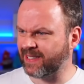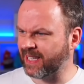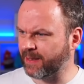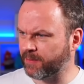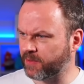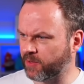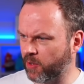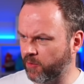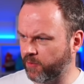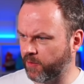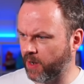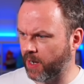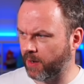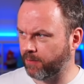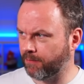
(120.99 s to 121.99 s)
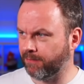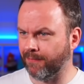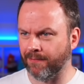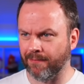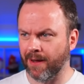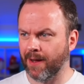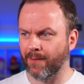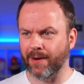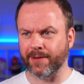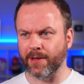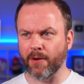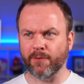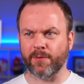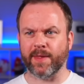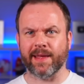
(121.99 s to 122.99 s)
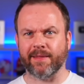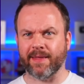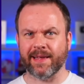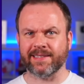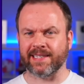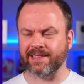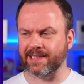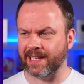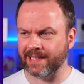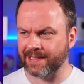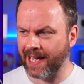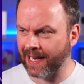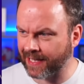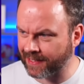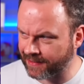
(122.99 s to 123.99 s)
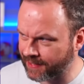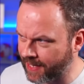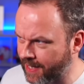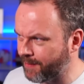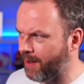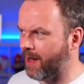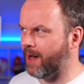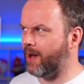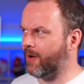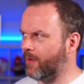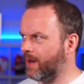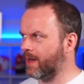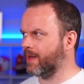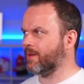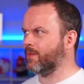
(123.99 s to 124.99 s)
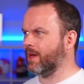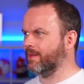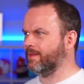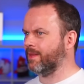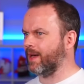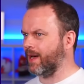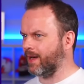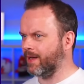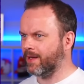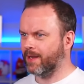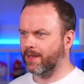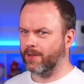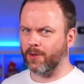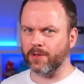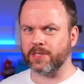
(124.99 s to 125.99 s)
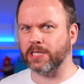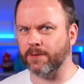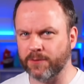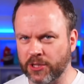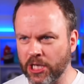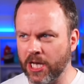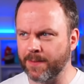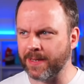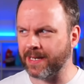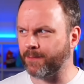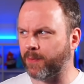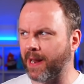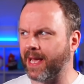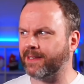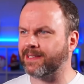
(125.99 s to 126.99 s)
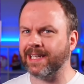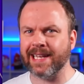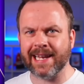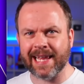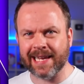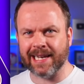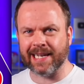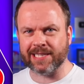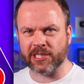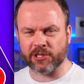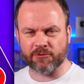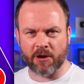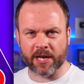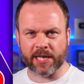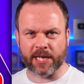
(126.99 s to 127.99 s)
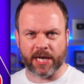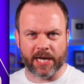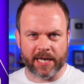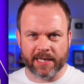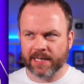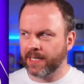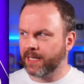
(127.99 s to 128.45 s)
teams so far. Well, I don't think this is an Italian team. Oh, I wonder. Lots of German players and an English striker.